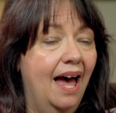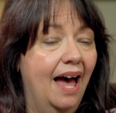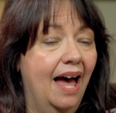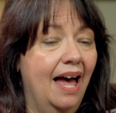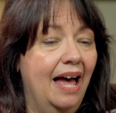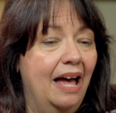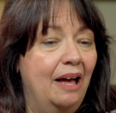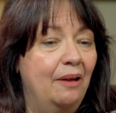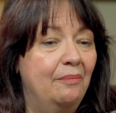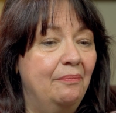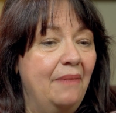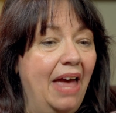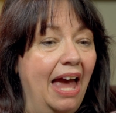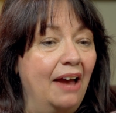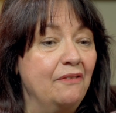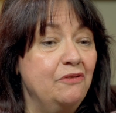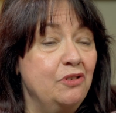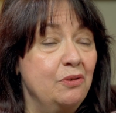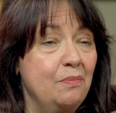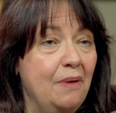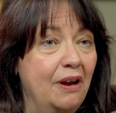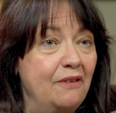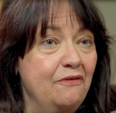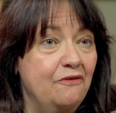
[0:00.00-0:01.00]
Um,
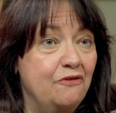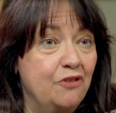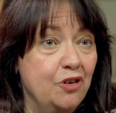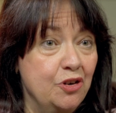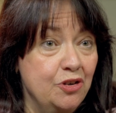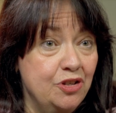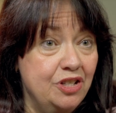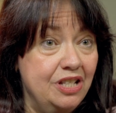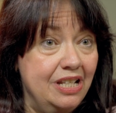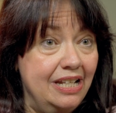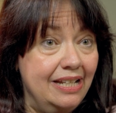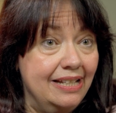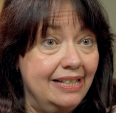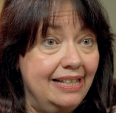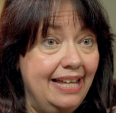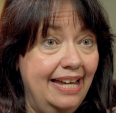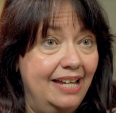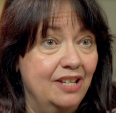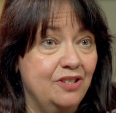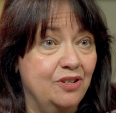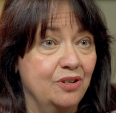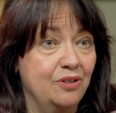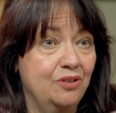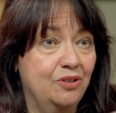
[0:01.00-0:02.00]
after my first
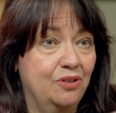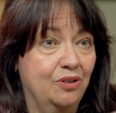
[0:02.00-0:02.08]
laser